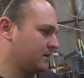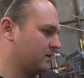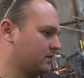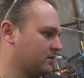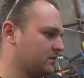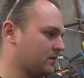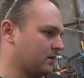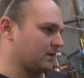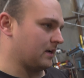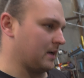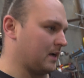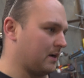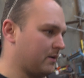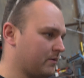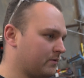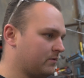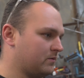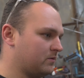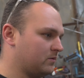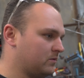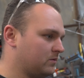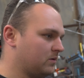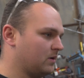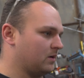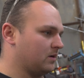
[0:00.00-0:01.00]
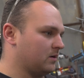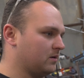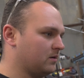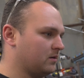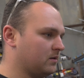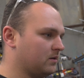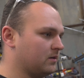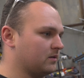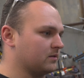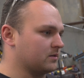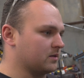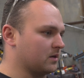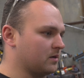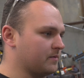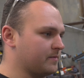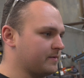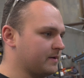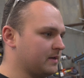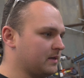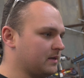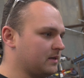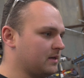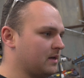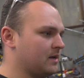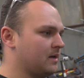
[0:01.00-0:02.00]
So now it's going to
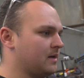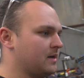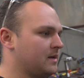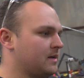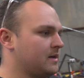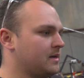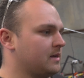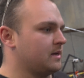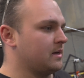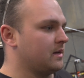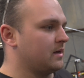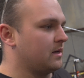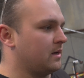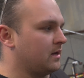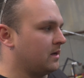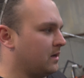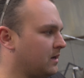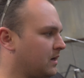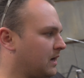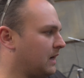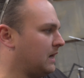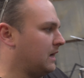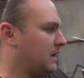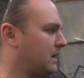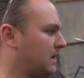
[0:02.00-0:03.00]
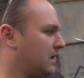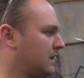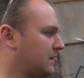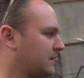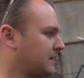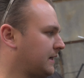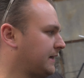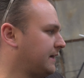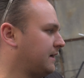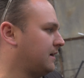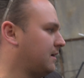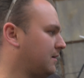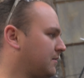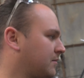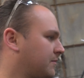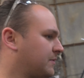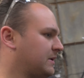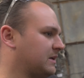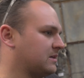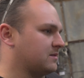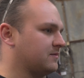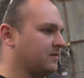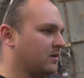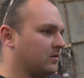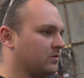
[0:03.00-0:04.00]
be cleaning up the
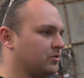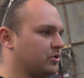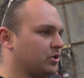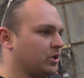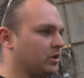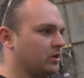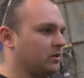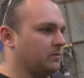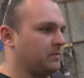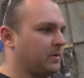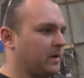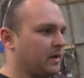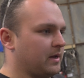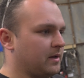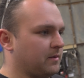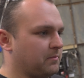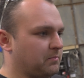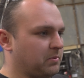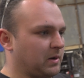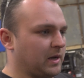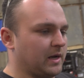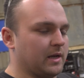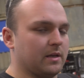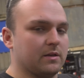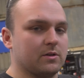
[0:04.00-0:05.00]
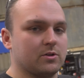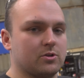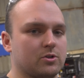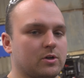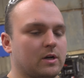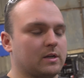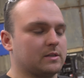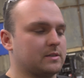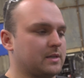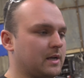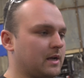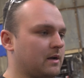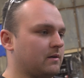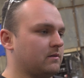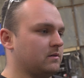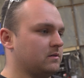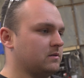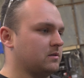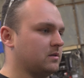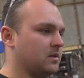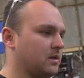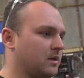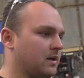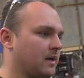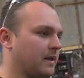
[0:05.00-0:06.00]
bits of old tube, plating the strut
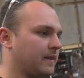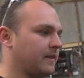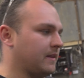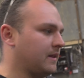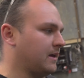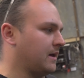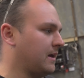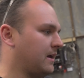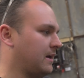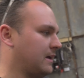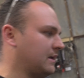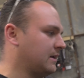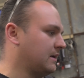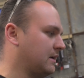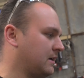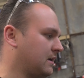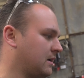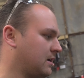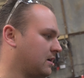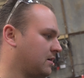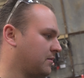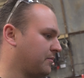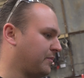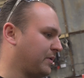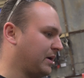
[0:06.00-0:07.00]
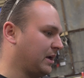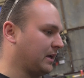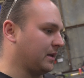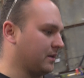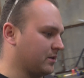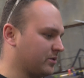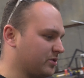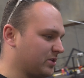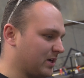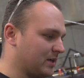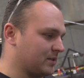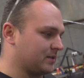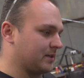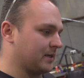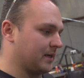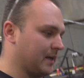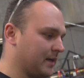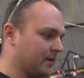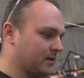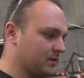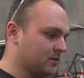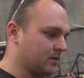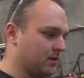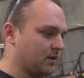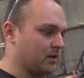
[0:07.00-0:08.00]
towers, and then plating the chassis
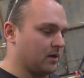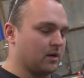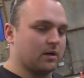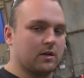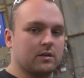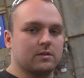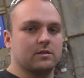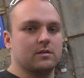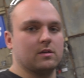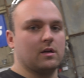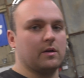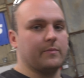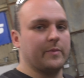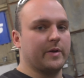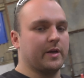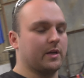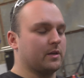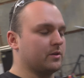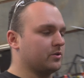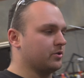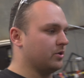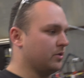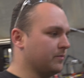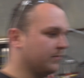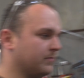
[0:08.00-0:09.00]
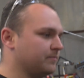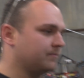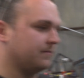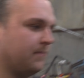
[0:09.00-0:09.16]
legs, and I can start making tube.